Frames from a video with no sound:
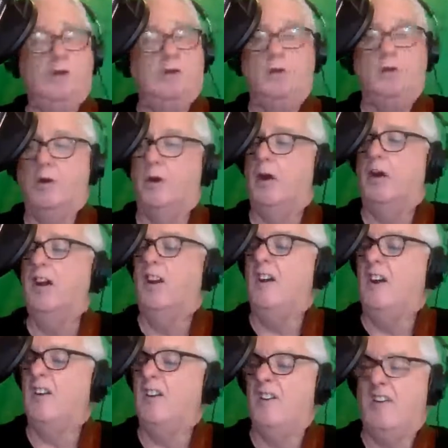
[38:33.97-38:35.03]
or
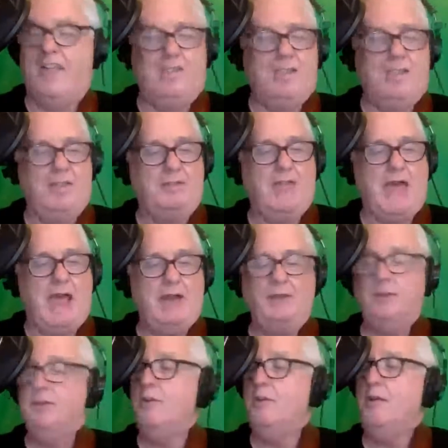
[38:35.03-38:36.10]

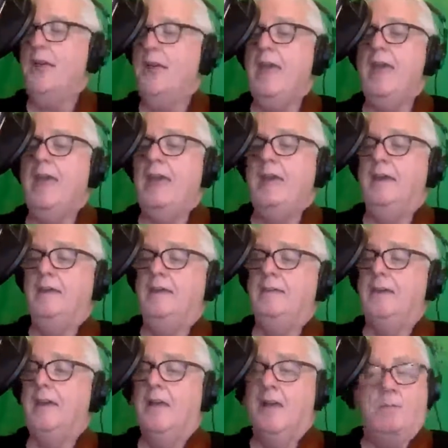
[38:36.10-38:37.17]
mine in your
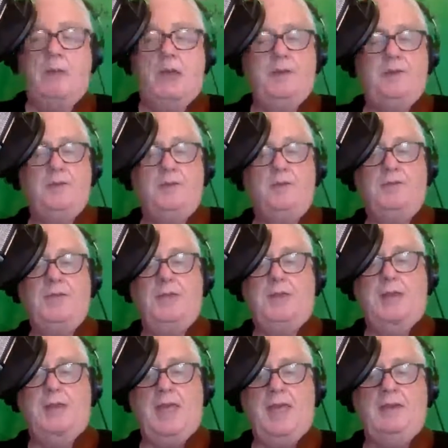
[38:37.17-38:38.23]
head. Better
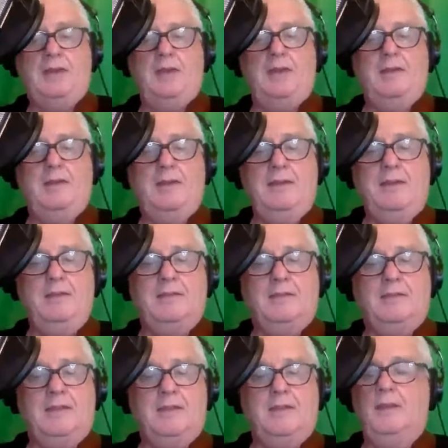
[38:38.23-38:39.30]
than
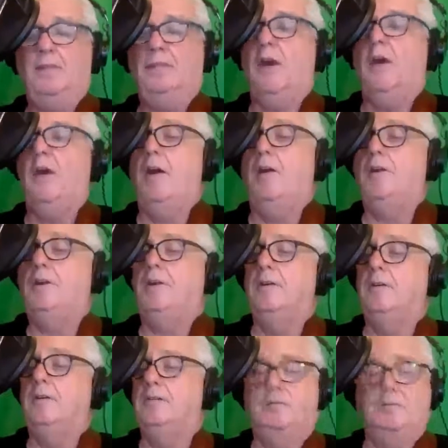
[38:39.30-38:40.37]
anything thought
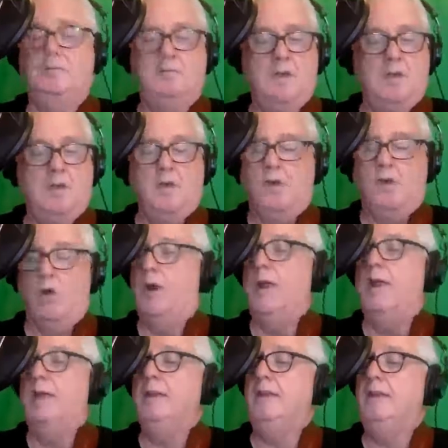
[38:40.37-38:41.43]
of, or
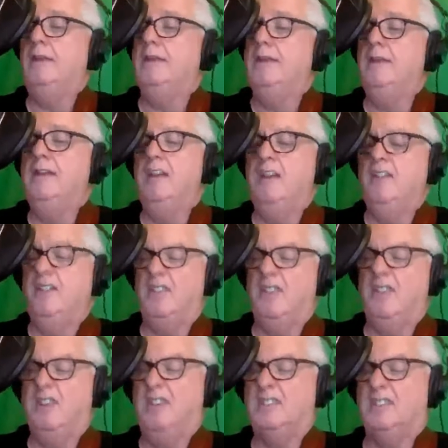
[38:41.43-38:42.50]

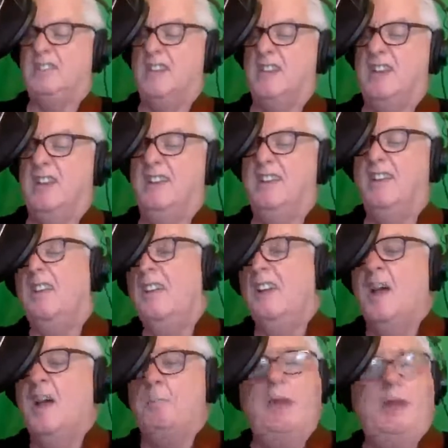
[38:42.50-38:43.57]
anything
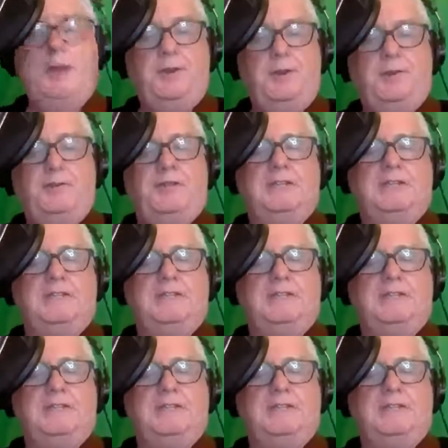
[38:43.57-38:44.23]
said. Better than